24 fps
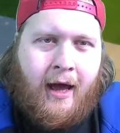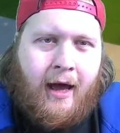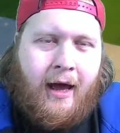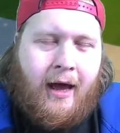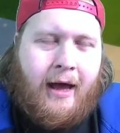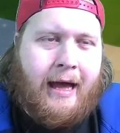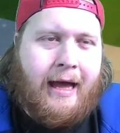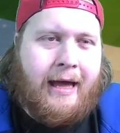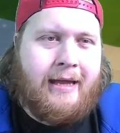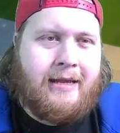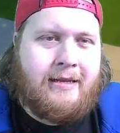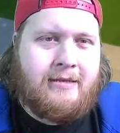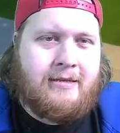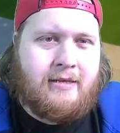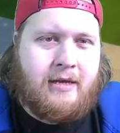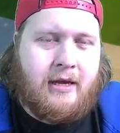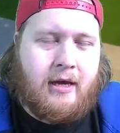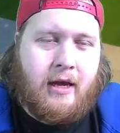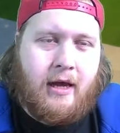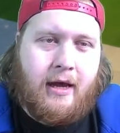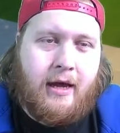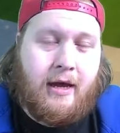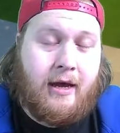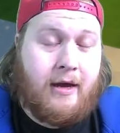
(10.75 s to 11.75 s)
And
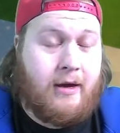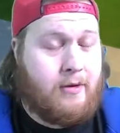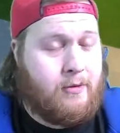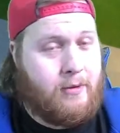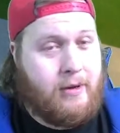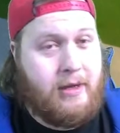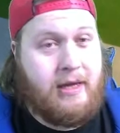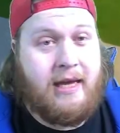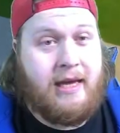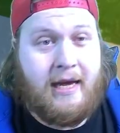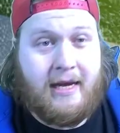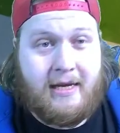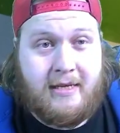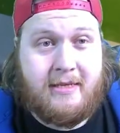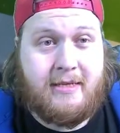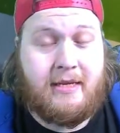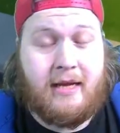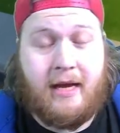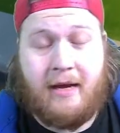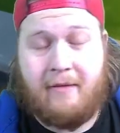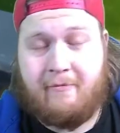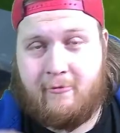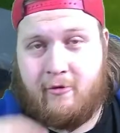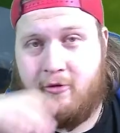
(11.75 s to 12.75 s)
yes,
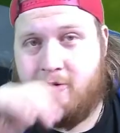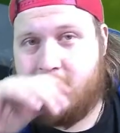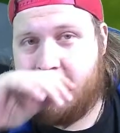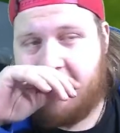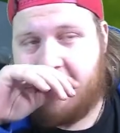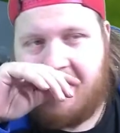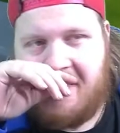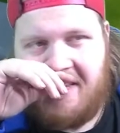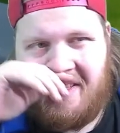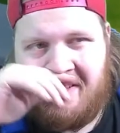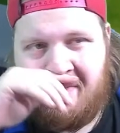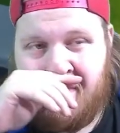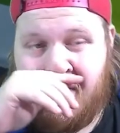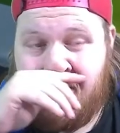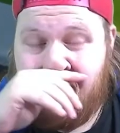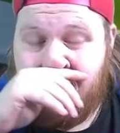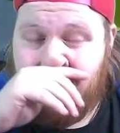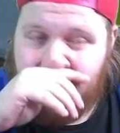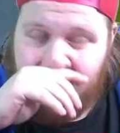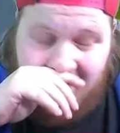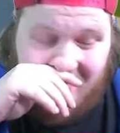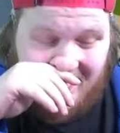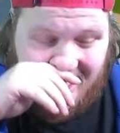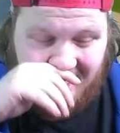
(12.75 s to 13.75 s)
I'm going to kill my
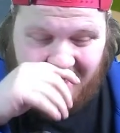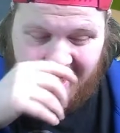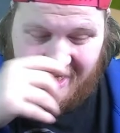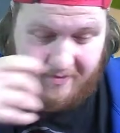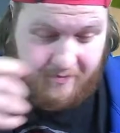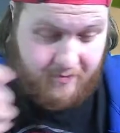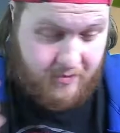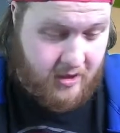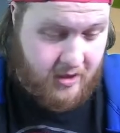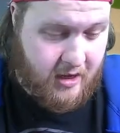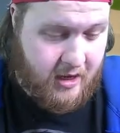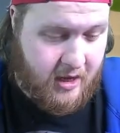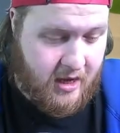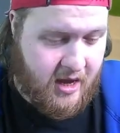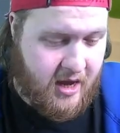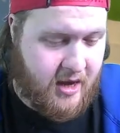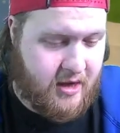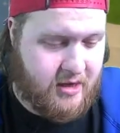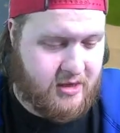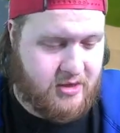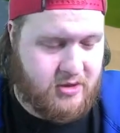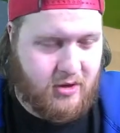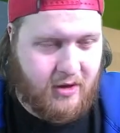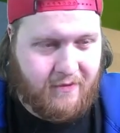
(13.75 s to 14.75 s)
friends.
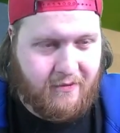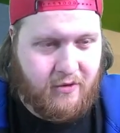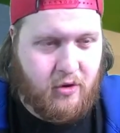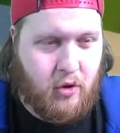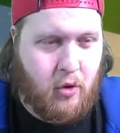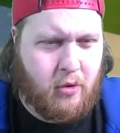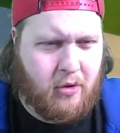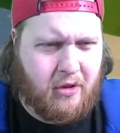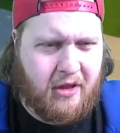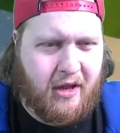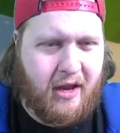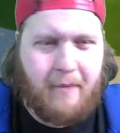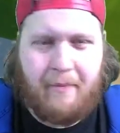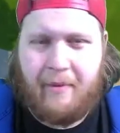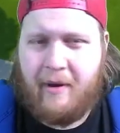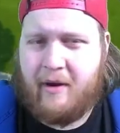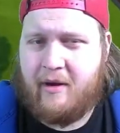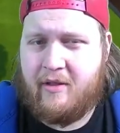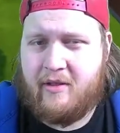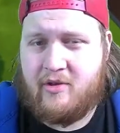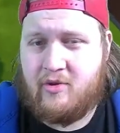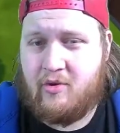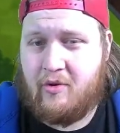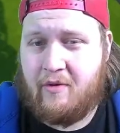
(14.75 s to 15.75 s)
Uh, so I've googled it. Apparently,
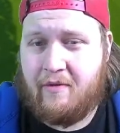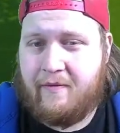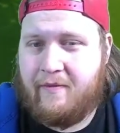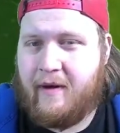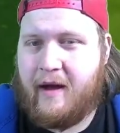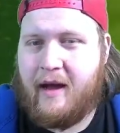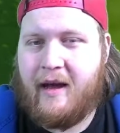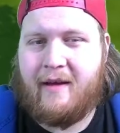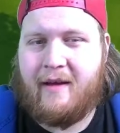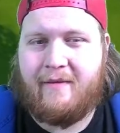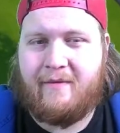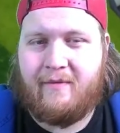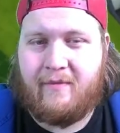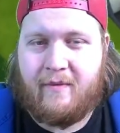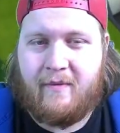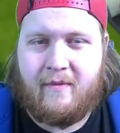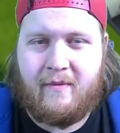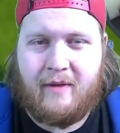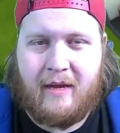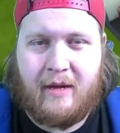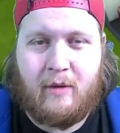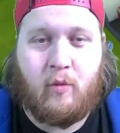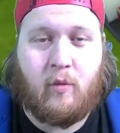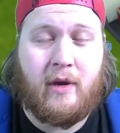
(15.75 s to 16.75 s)
there's only five
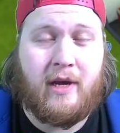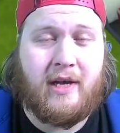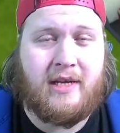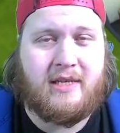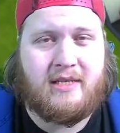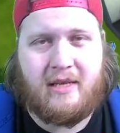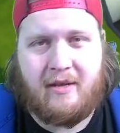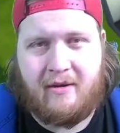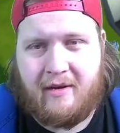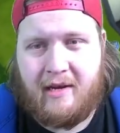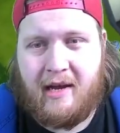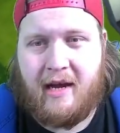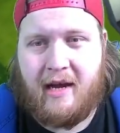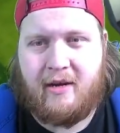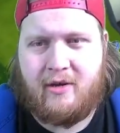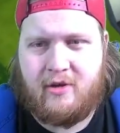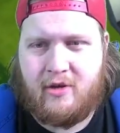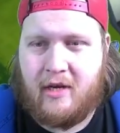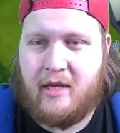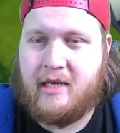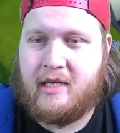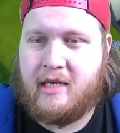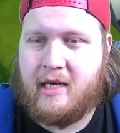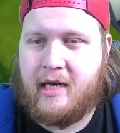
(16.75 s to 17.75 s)
like ways that you can
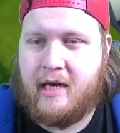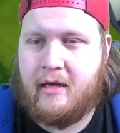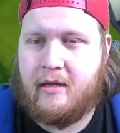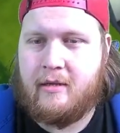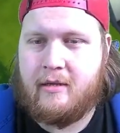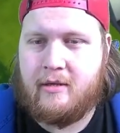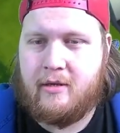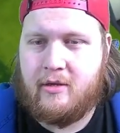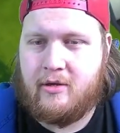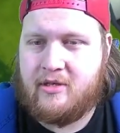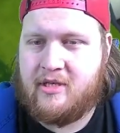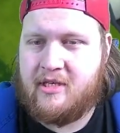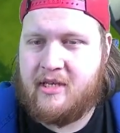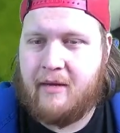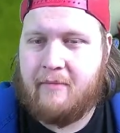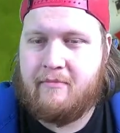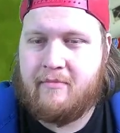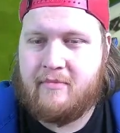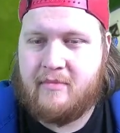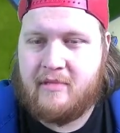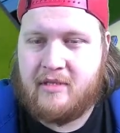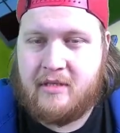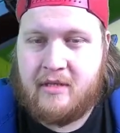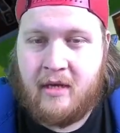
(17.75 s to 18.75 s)
actually kill your
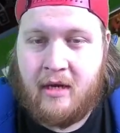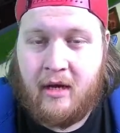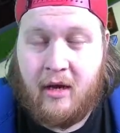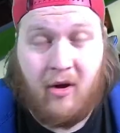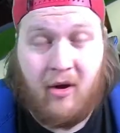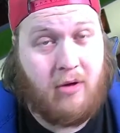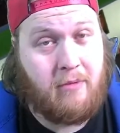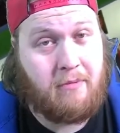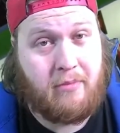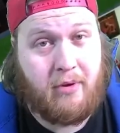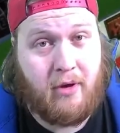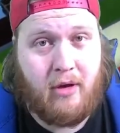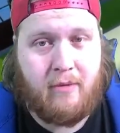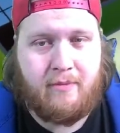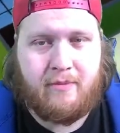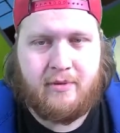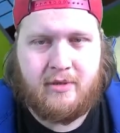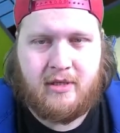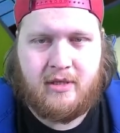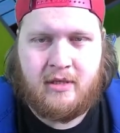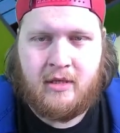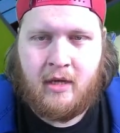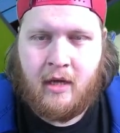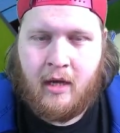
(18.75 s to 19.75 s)
Sims on
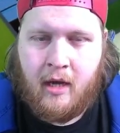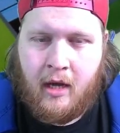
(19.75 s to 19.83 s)
purpose.